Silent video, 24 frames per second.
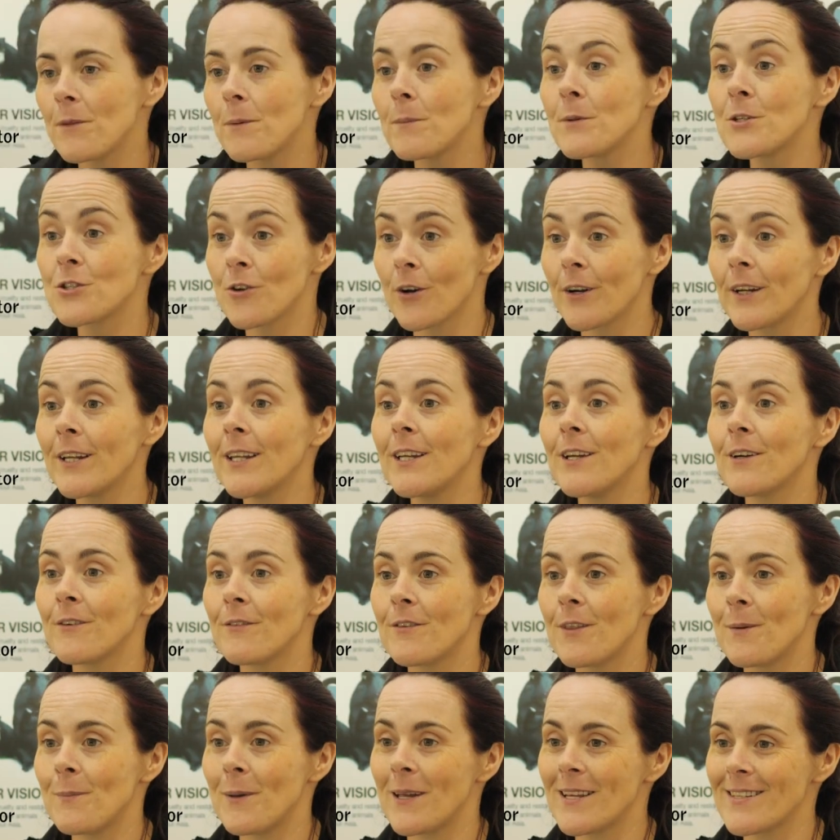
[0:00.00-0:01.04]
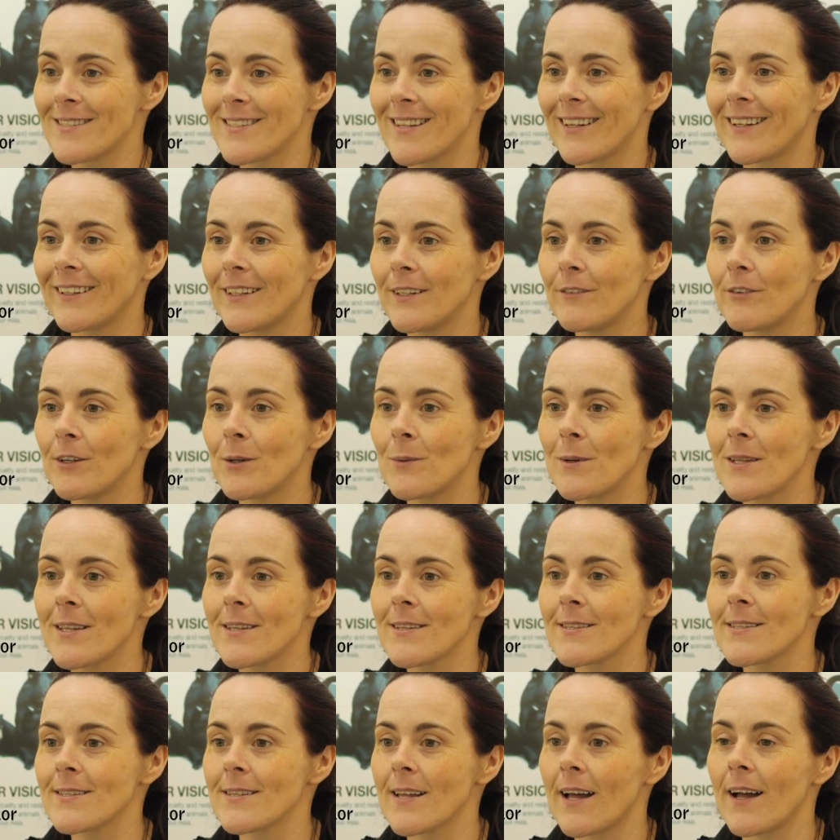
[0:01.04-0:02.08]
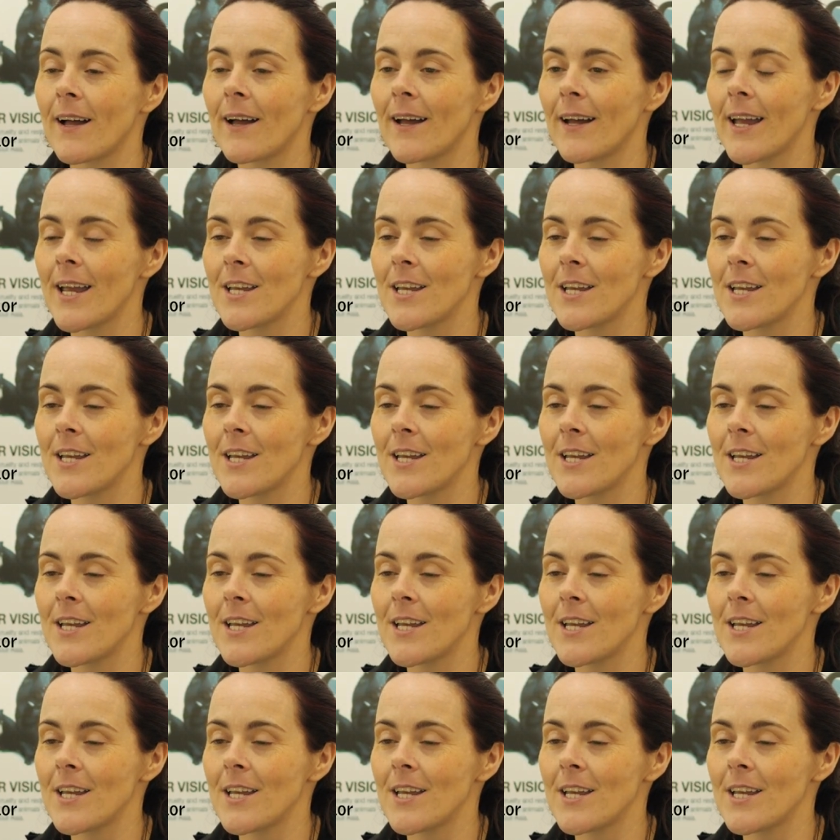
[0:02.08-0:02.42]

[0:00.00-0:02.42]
the majority of the bears that are living with us are